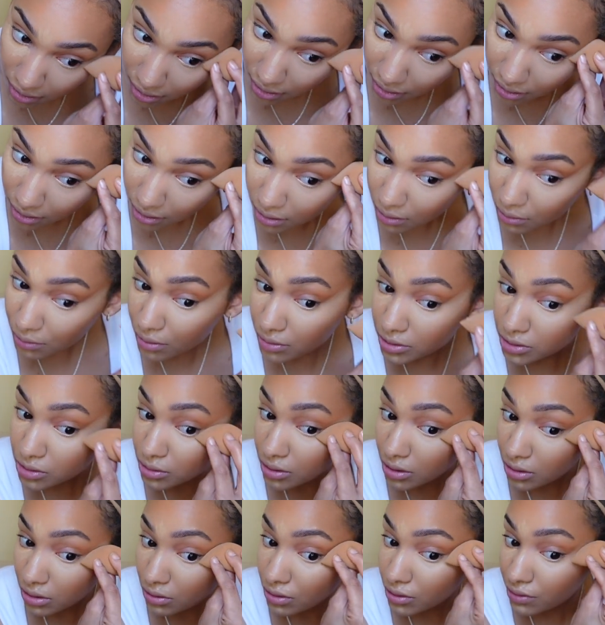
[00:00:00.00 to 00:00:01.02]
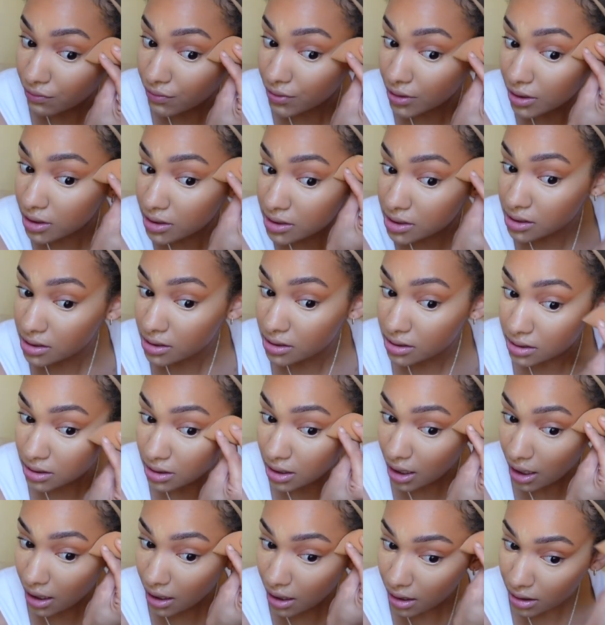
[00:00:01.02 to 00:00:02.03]
Okay, once you go in for the
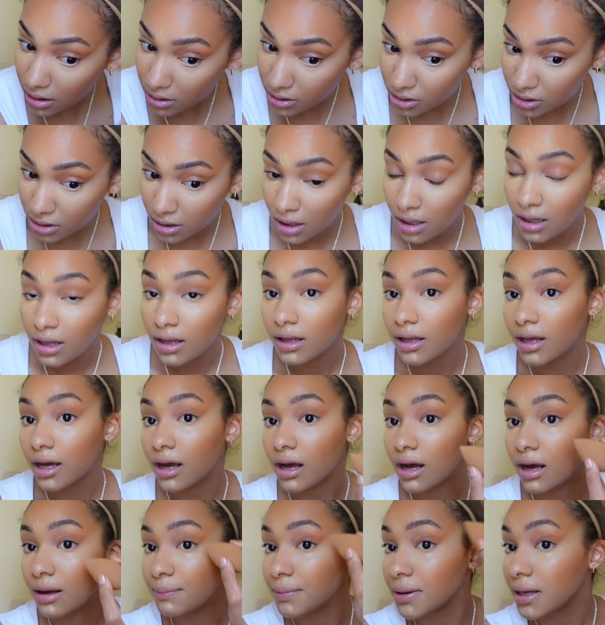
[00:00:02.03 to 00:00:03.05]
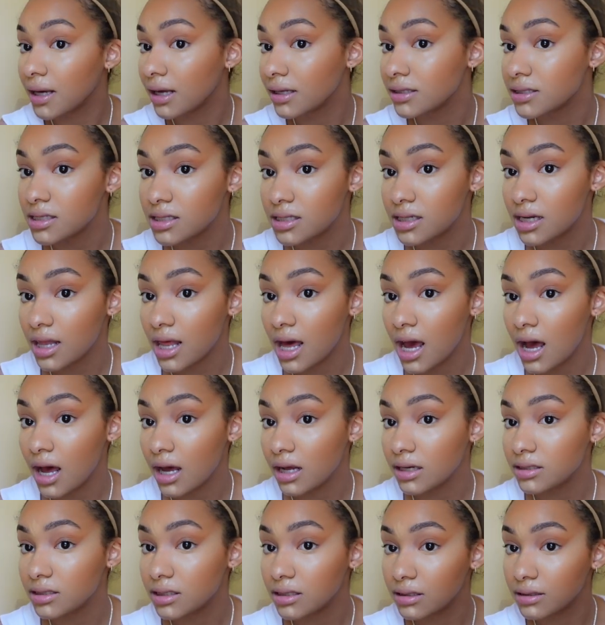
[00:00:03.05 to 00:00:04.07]
snatch, like up against
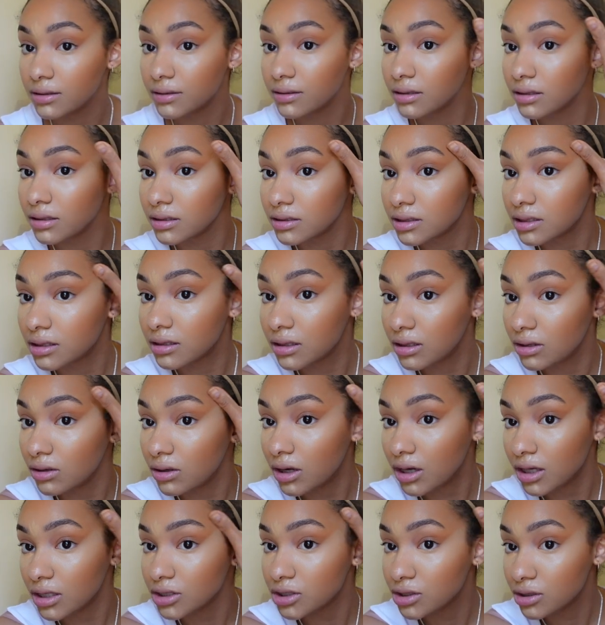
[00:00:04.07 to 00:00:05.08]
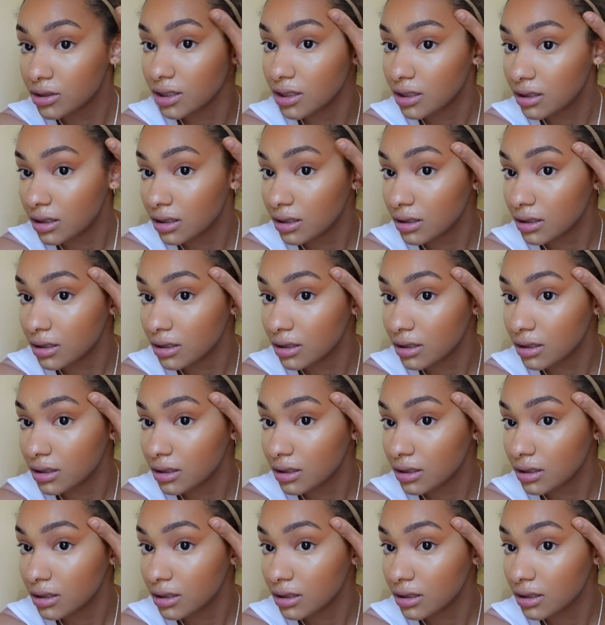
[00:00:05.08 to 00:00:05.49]
that, it's a little harsh right